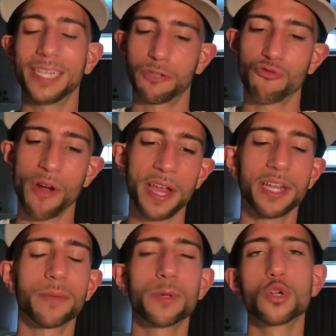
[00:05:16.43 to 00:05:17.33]
It's right
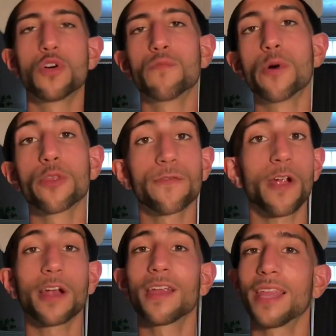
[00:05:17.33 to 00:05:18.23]
in the middle of both of
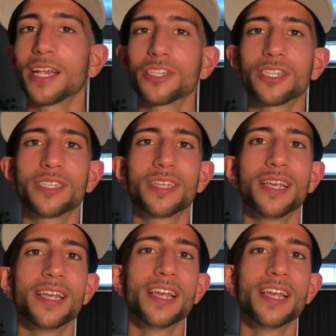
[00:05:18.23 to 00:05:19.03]
our collections,